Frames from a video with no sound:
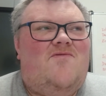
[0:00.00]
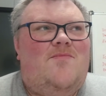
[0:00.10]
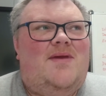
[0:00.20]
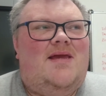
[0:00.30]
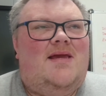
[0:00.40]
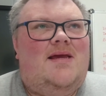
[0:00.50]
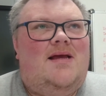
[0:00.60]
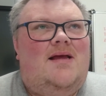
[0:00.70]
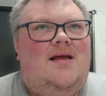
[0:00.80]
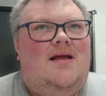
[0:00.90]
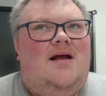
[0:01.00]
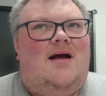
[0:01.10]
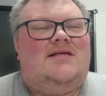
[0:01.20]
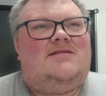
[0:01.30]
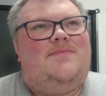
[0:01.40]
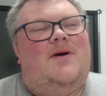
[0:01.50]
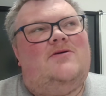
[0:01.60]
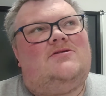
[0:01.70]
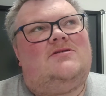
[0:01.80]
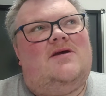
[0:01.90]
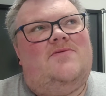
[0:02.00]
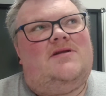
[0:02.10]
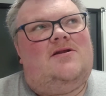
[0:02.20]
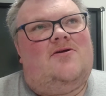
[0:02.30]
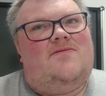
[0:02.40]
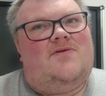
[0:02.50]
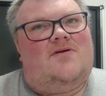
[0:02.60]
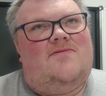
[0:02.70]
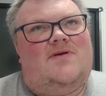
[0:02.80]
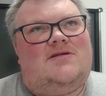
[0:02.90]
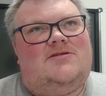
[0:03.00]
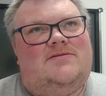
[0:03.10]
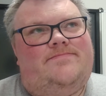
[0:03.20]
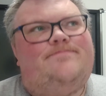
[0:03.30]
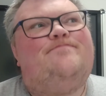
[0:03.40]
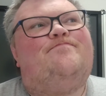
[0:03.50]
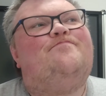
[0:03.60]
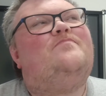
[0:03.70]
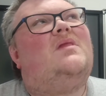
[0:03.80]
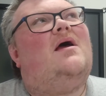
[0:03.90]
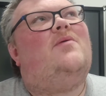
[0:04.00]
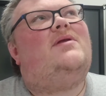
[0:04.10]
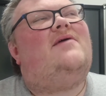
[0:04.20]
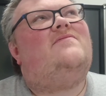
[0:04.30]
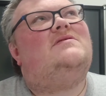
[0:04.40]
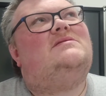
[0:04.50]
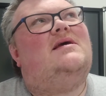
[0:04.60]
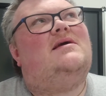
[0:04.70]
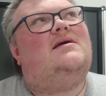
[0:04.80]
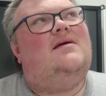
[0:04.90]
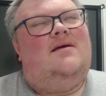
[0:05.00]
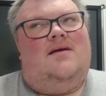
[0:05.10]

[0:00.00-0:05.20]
For me, I suppose, because I read a lot of non-fiction, I would have to say